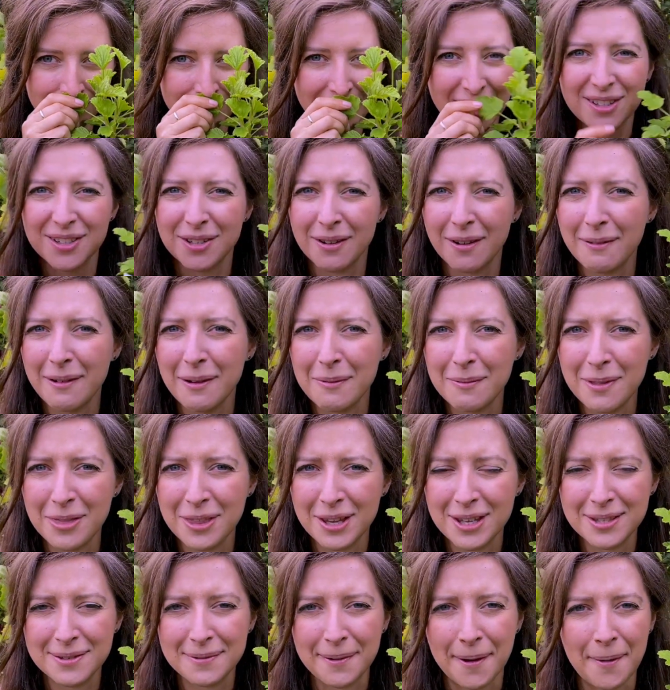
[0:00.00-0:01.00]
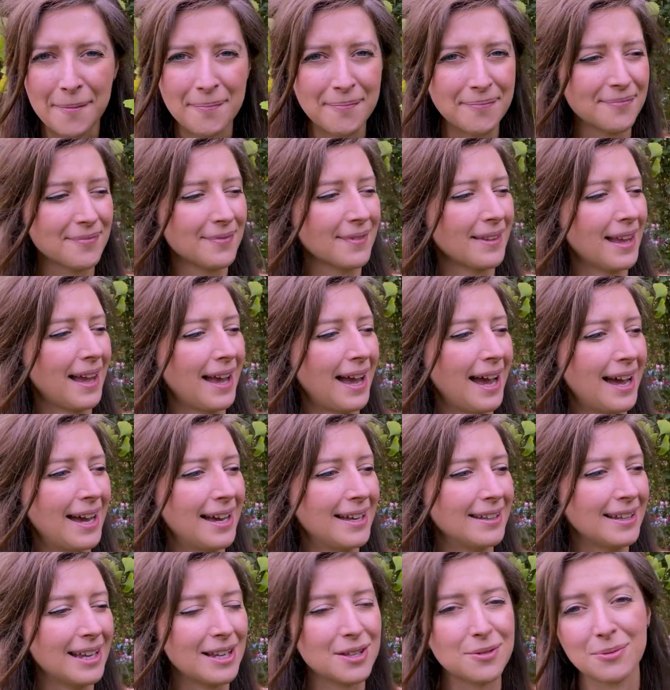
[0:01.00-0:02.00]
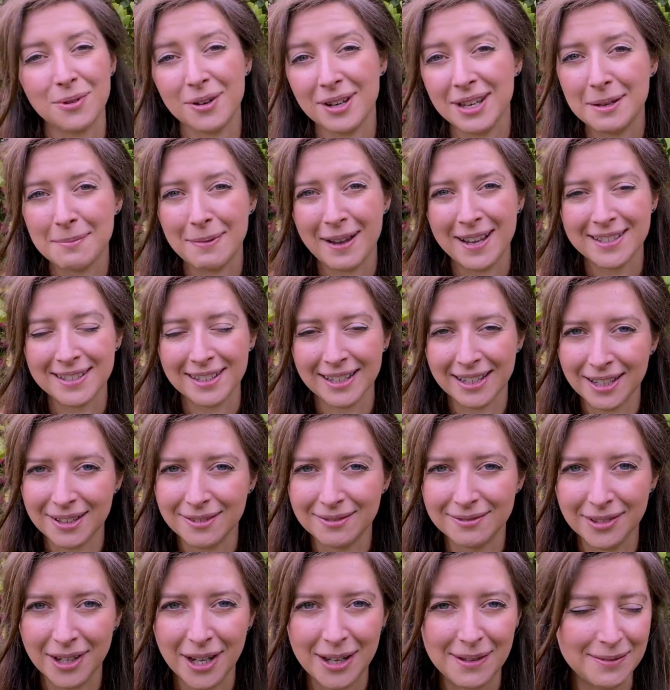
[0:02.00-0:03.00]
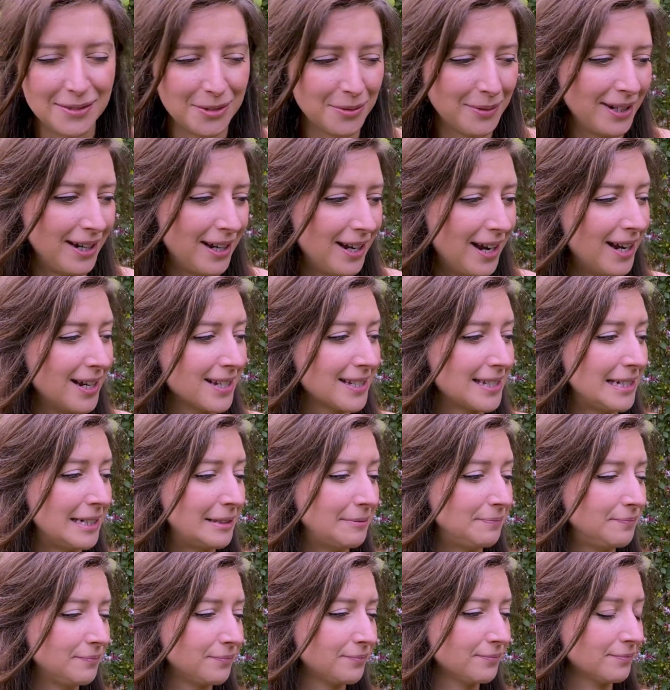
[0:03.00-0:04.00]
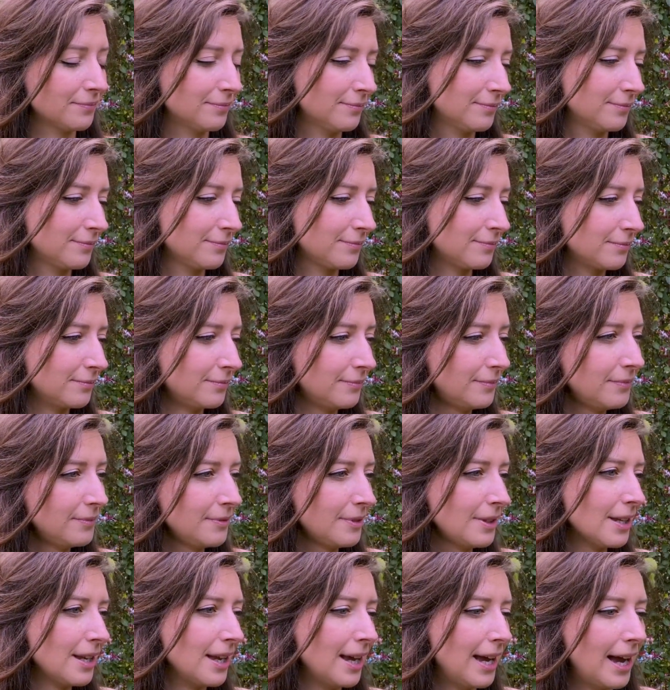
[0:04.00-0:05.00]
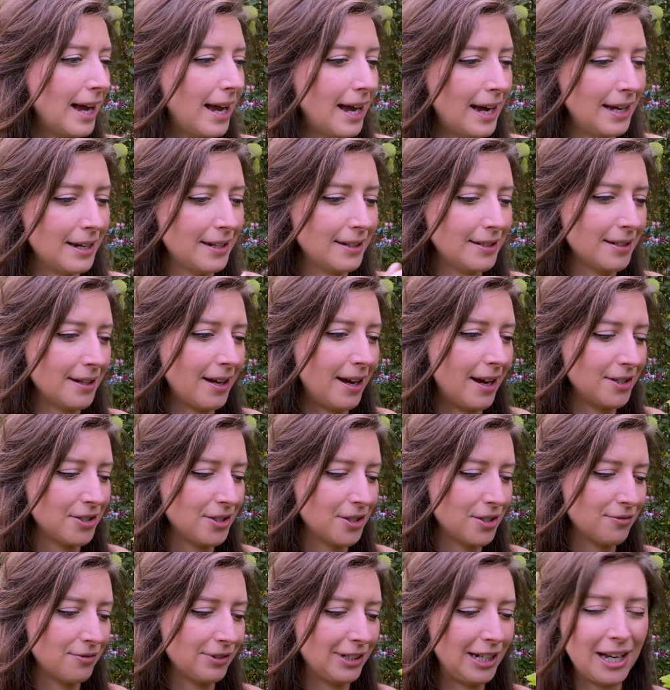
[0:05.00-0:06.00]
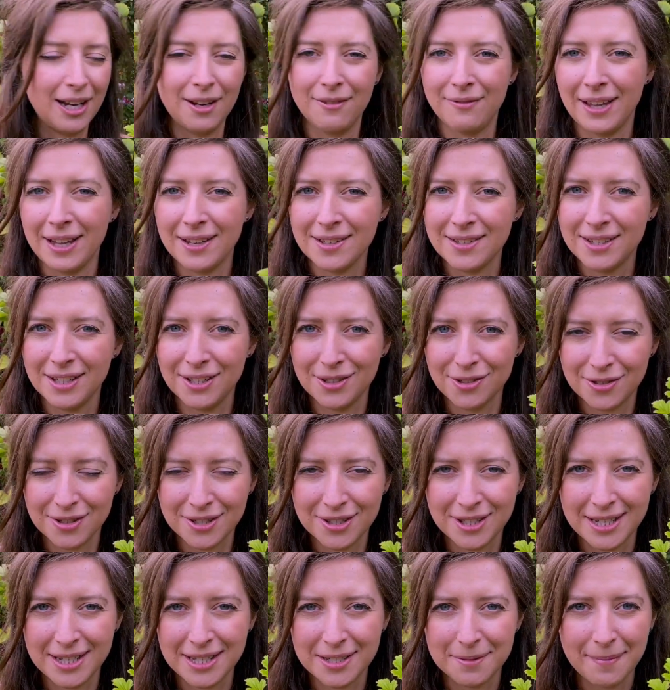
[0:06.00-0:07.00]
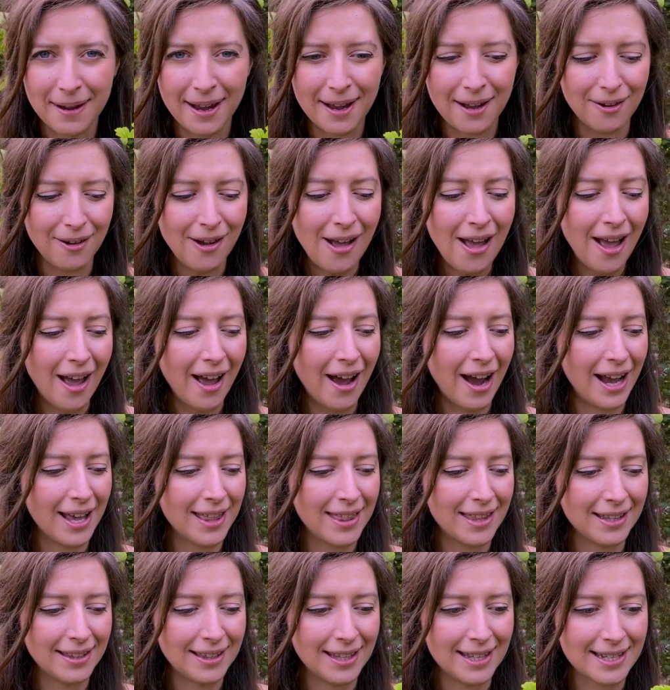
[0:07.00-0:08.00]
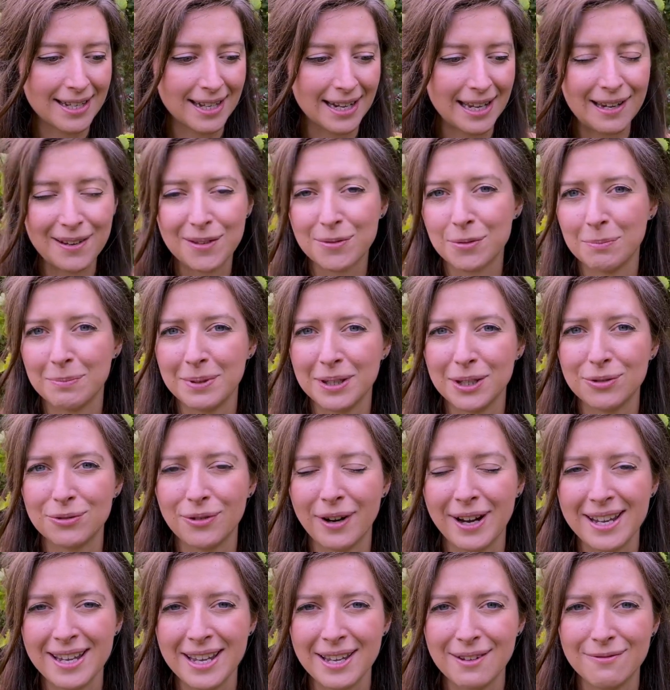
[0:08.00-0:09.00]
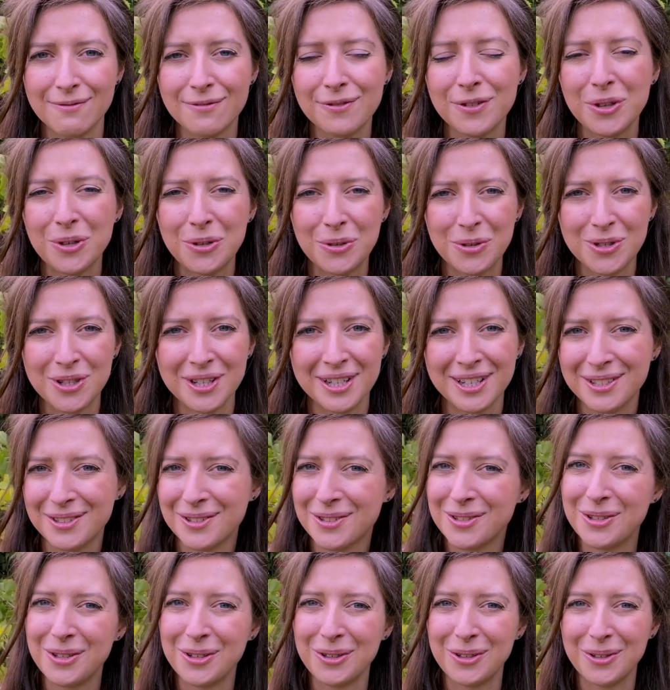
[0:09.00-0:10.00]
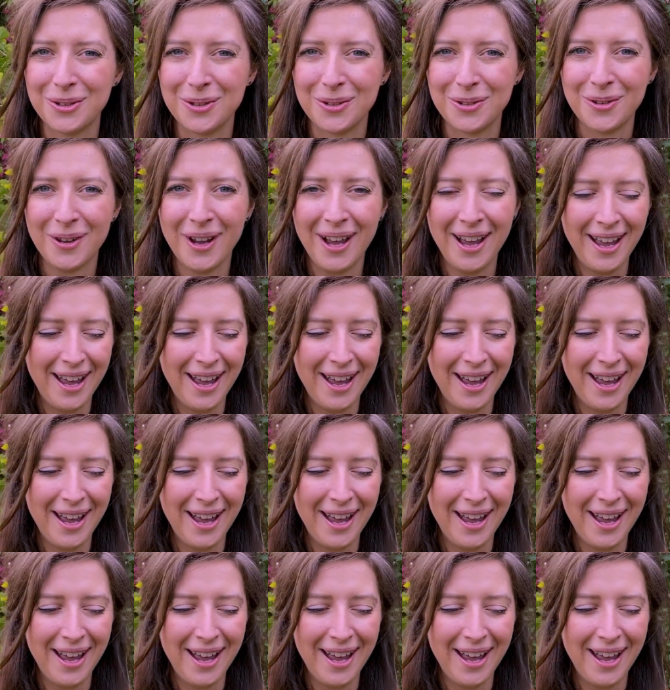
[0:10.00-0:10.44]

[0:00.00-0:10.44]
So I went with this one, and that's what he basically confirmed when I asked him. And I just really love that citrusy smell. I think these leaves would be great infused into